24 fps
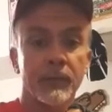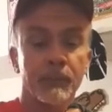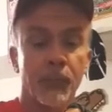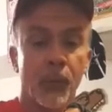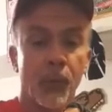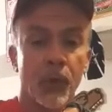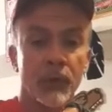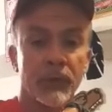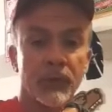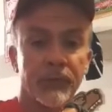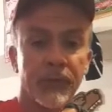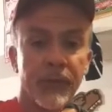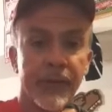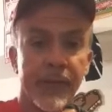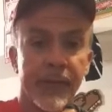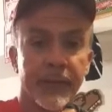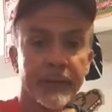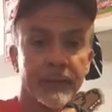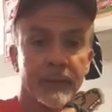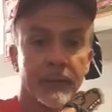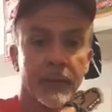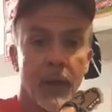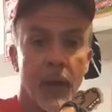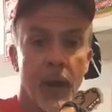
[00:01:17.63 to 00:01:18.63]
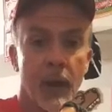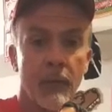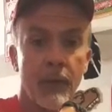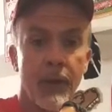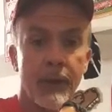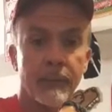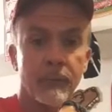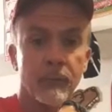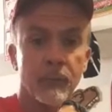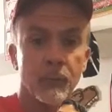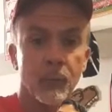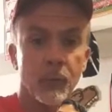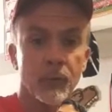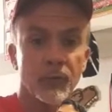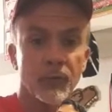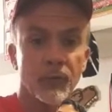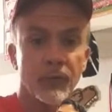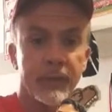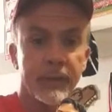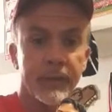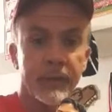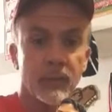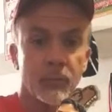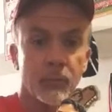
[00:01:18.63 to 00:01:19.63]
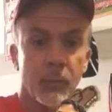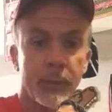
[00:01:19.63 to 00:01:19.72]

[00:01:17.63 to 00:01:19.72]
sports fans. All right, we'll see you this